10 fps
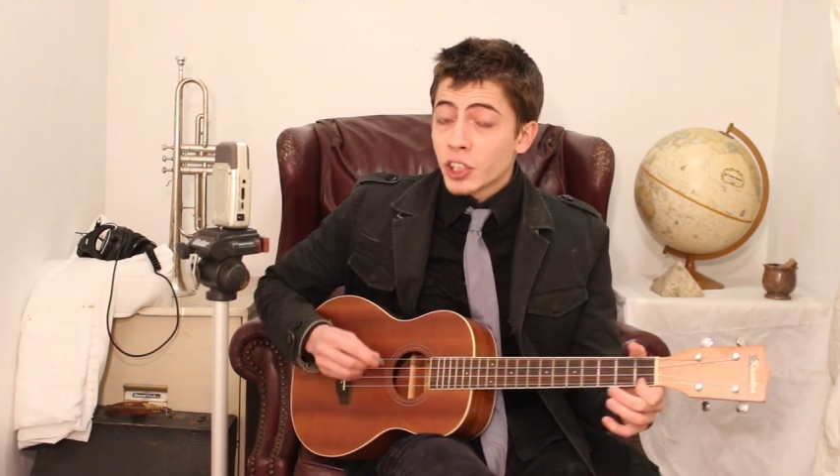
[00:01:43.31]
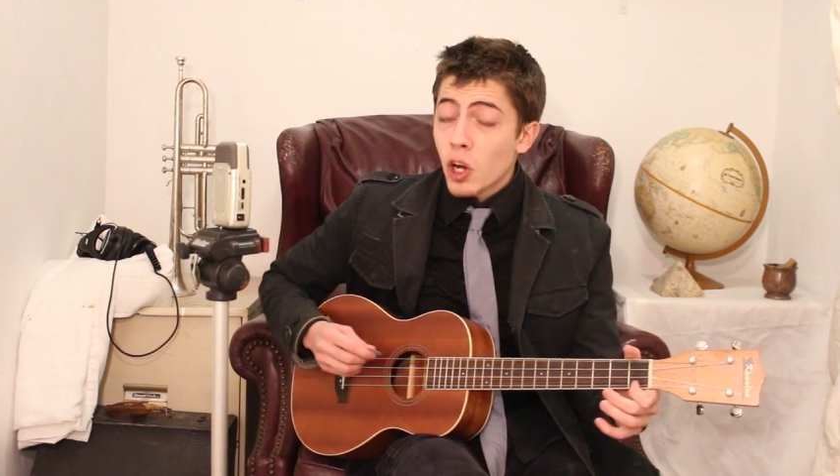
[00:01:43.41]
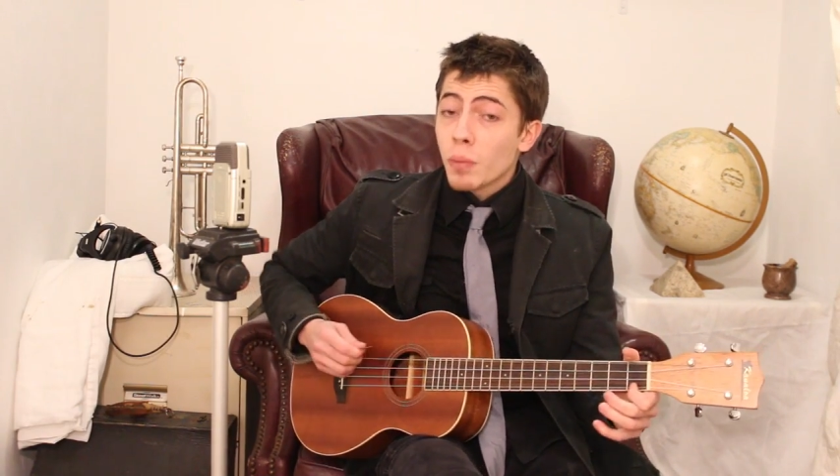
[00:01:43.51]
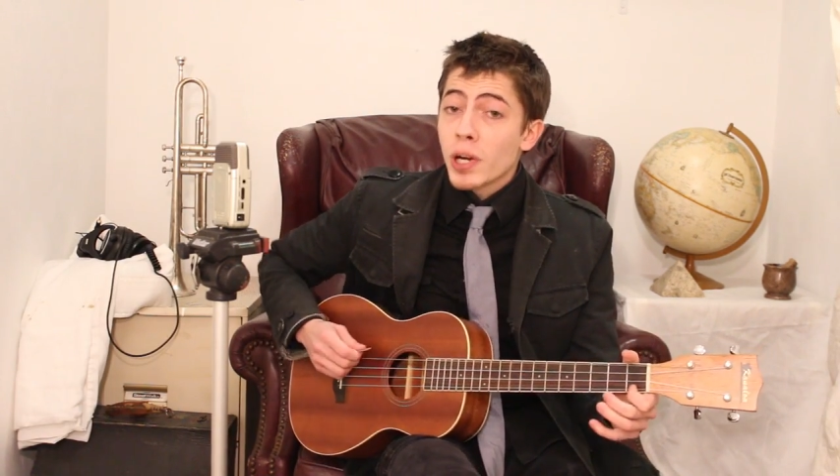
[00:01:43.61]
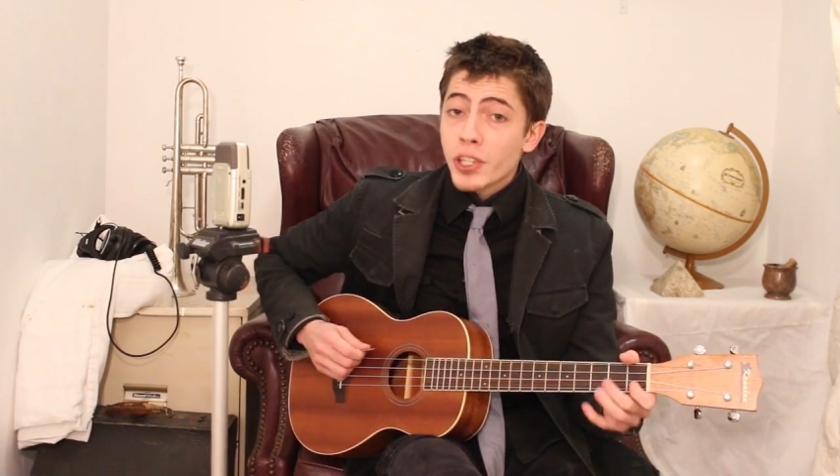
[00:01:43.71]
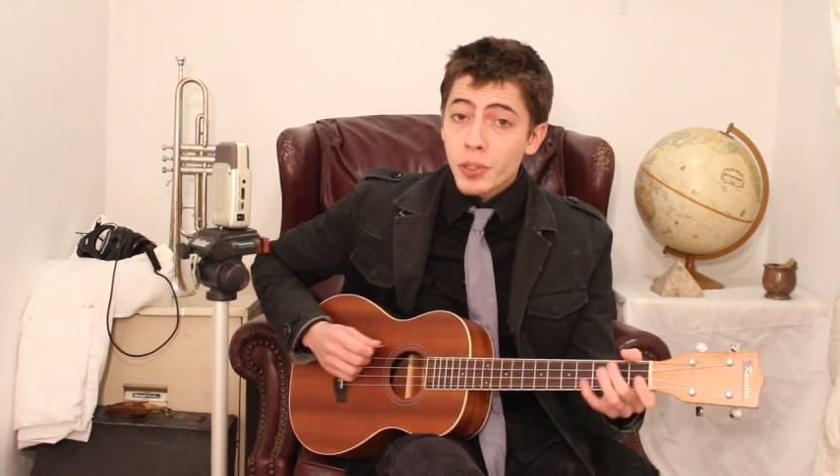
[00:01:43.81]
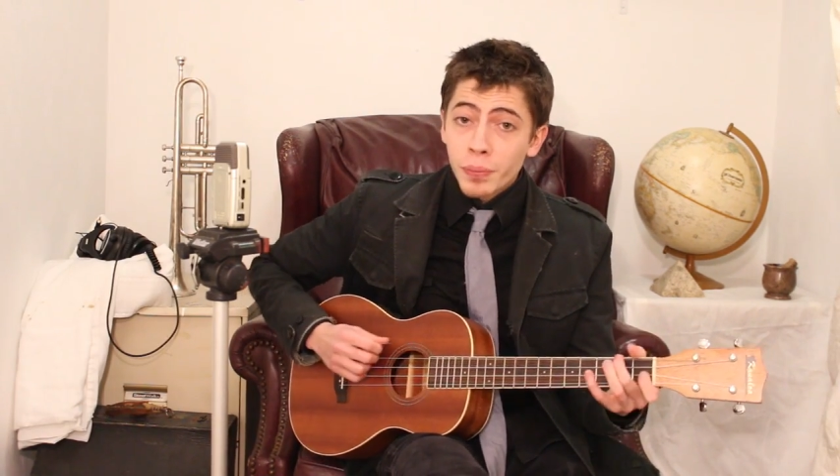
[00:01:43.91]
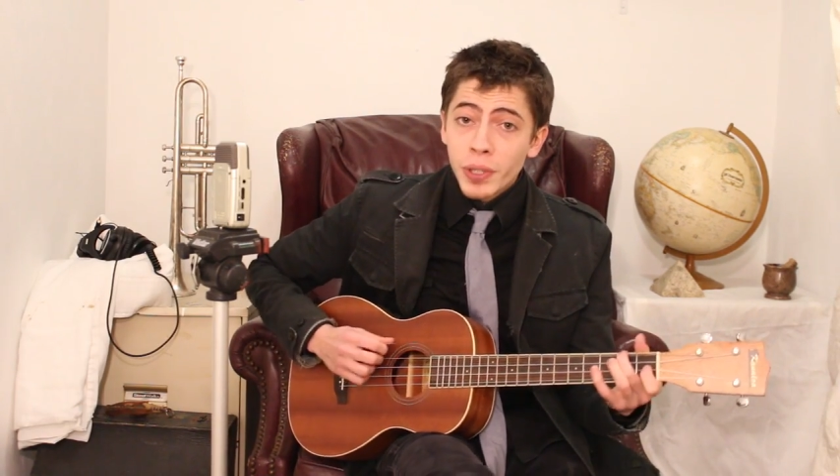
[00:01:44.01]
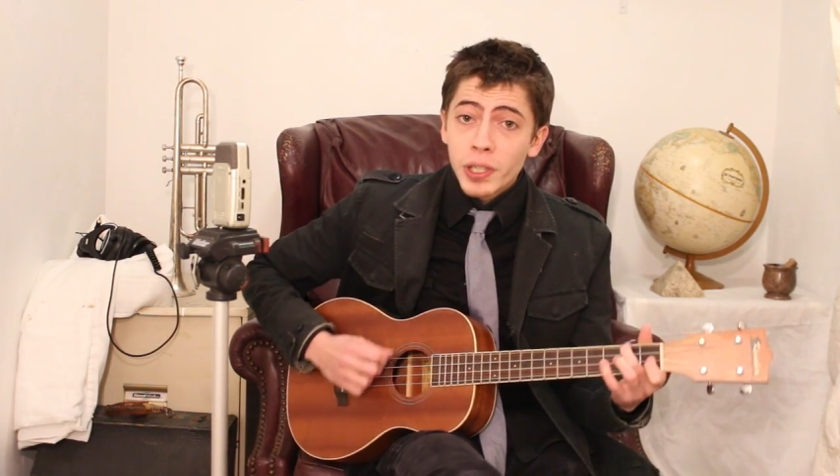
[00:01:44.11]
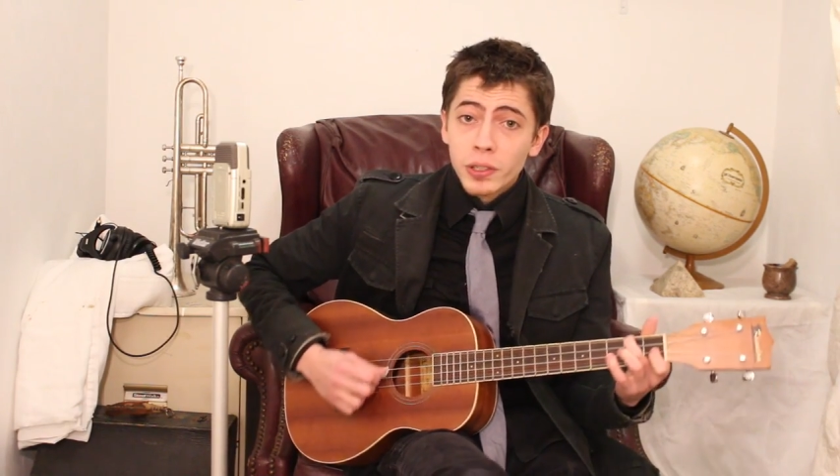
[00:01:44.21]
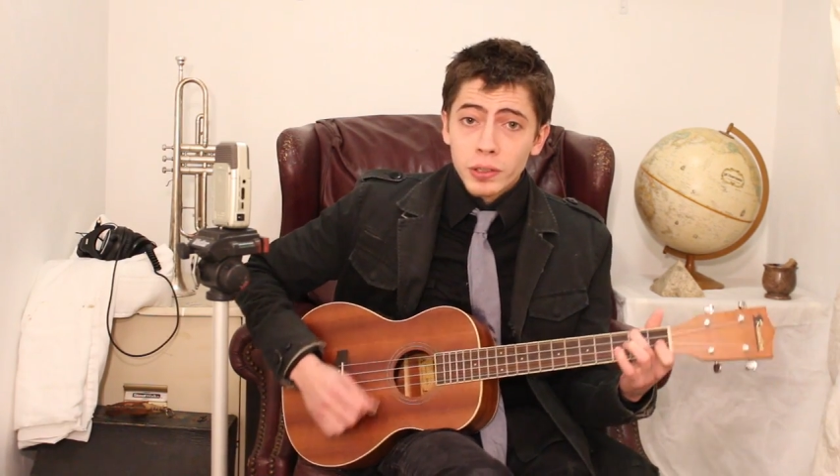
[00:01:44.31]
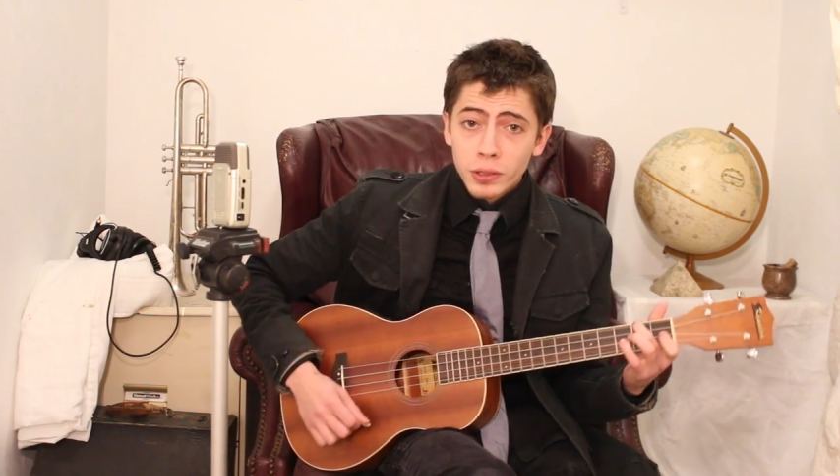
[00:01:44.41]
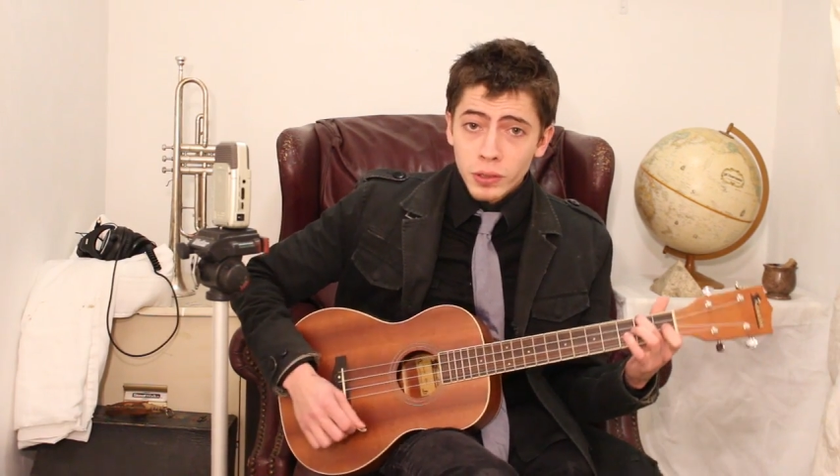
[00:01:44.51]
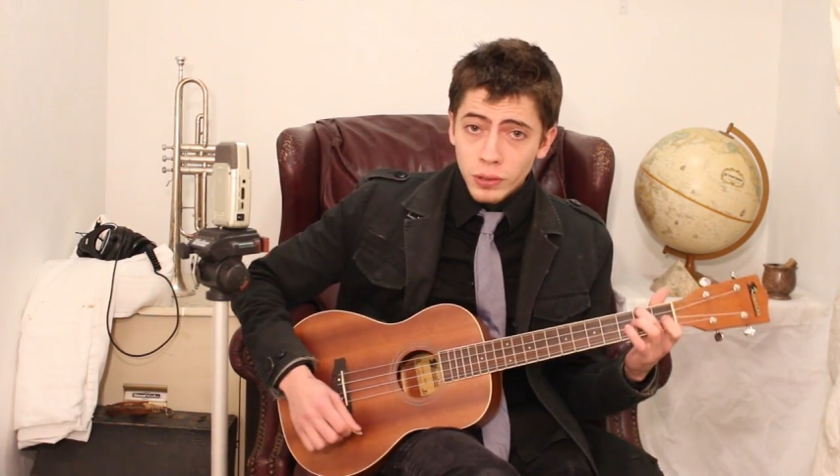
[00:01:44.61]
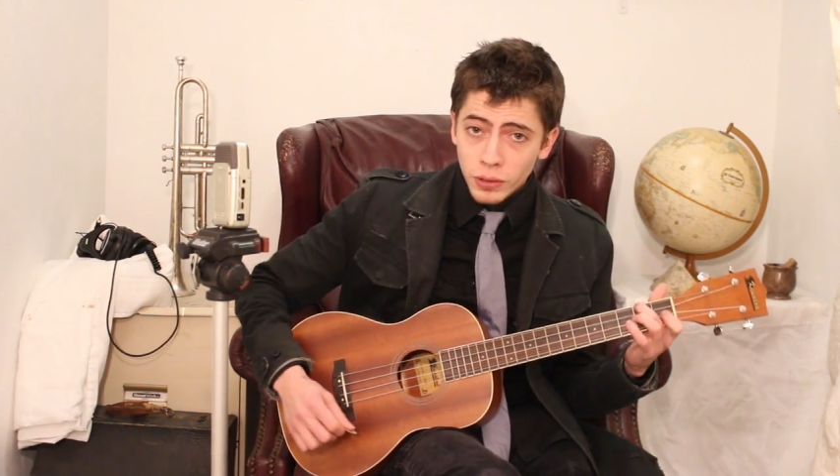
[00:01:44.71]
so much
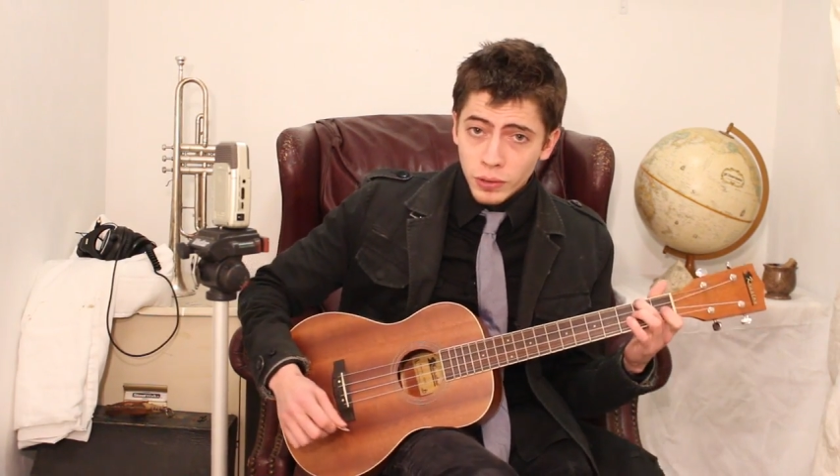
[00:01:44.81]
appeal.